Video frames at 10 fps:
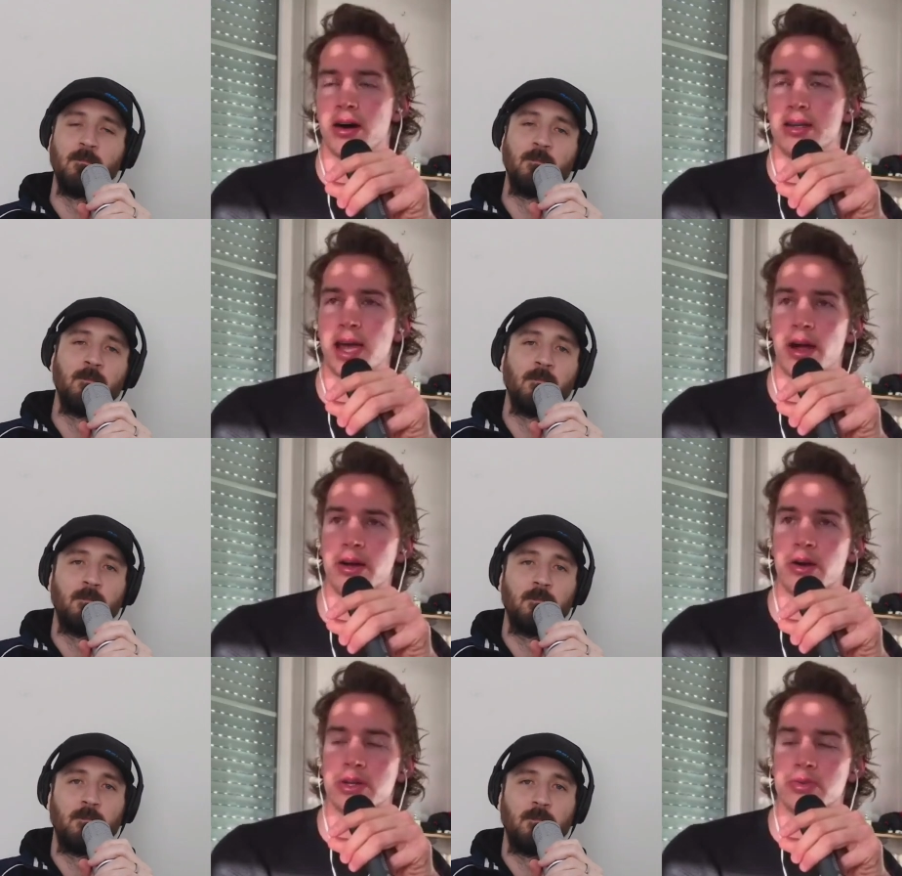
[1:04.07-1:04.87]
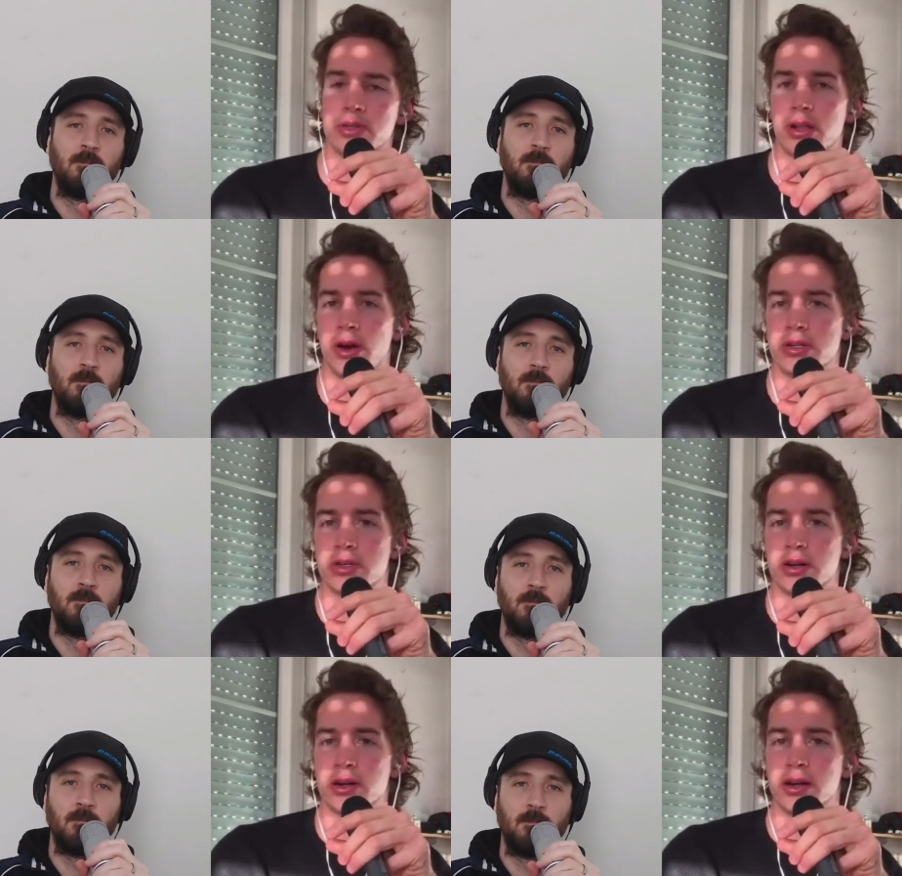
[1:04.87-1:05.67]
Speaker 1: in Ontario, which was
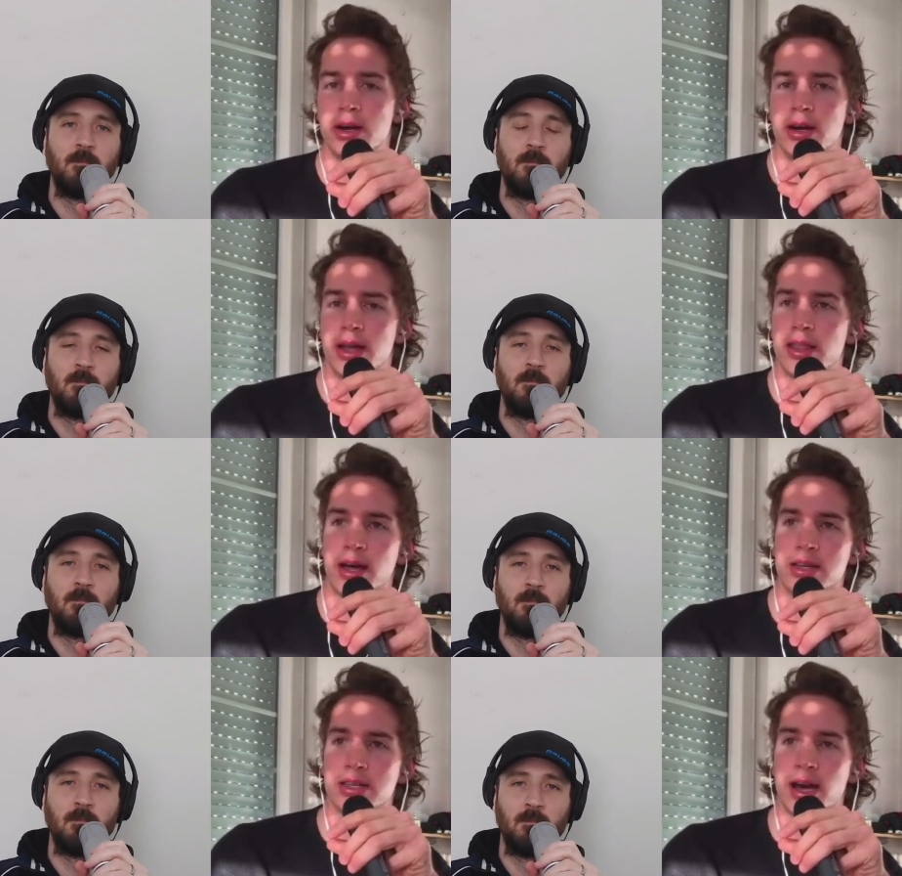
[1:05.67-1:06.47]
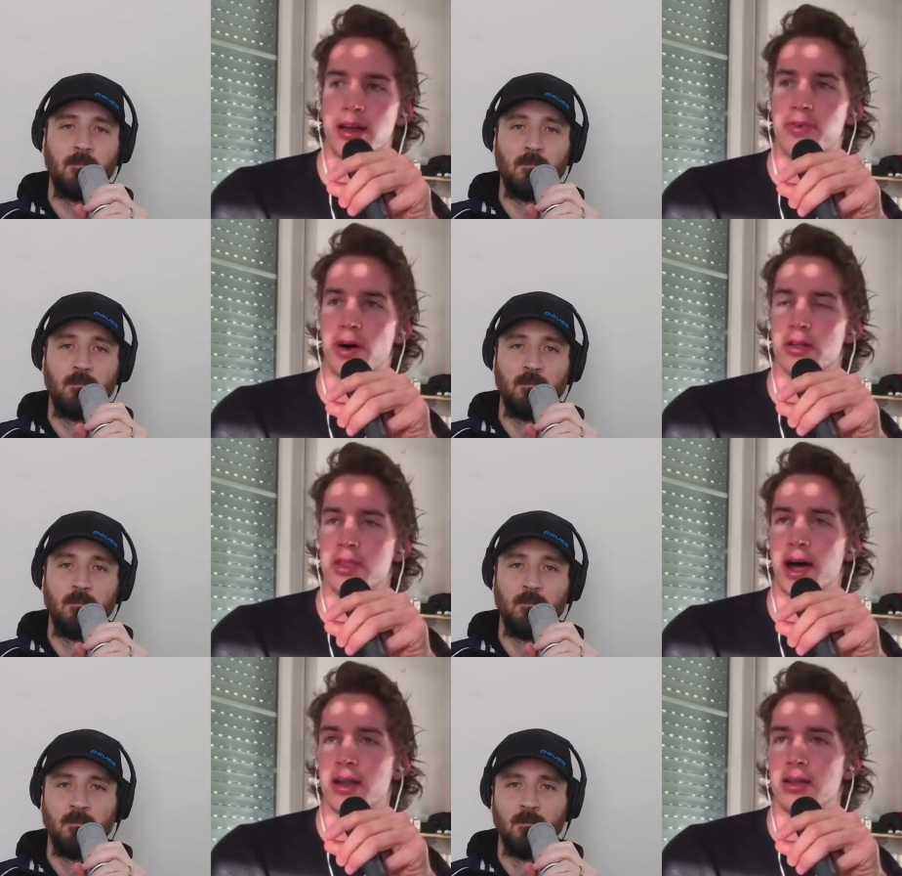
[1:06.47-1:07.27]
closer, and then I just kind of followed
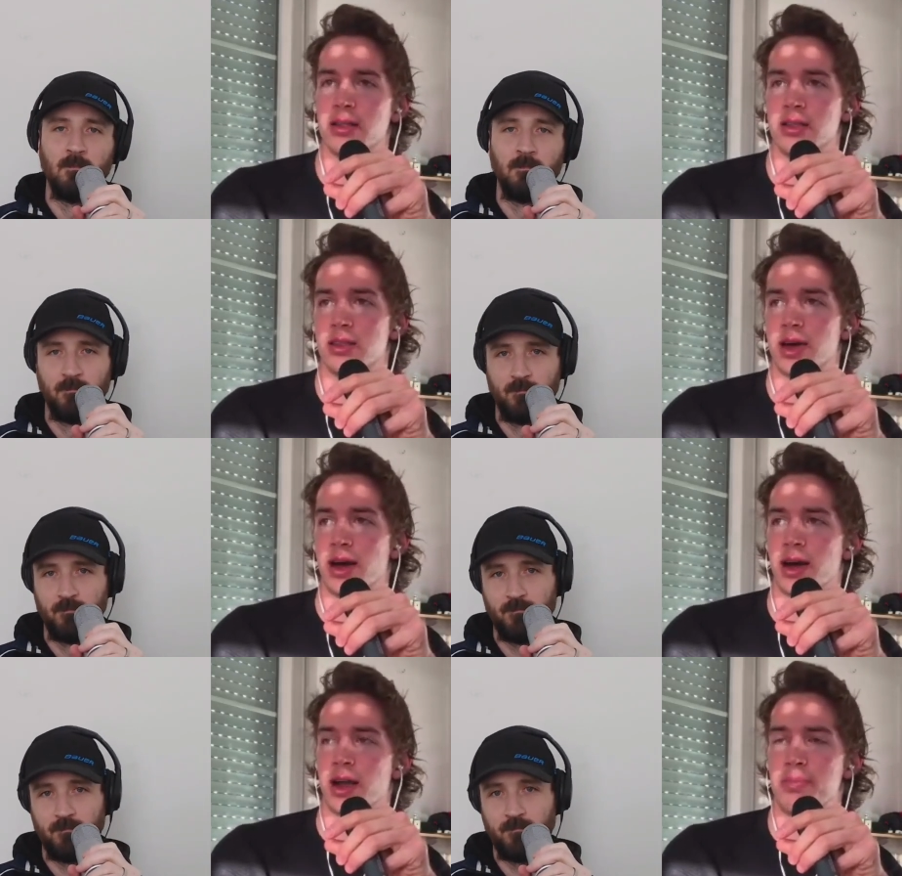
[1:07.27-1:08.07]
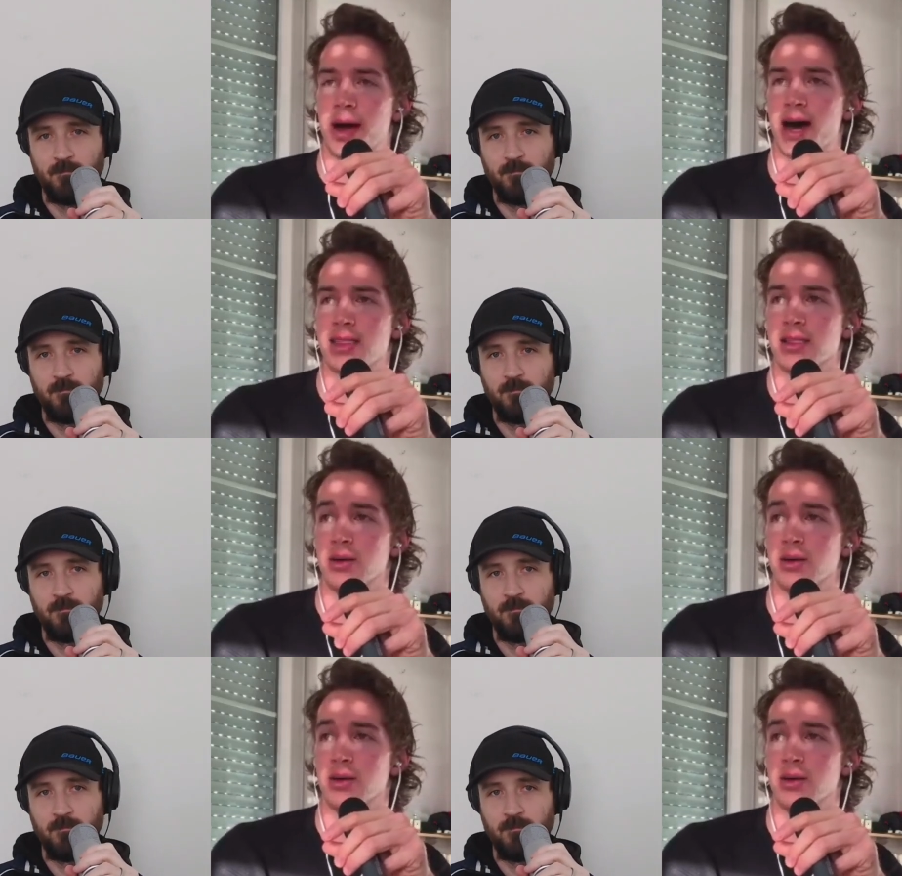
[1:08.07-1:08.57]
that that kind of path a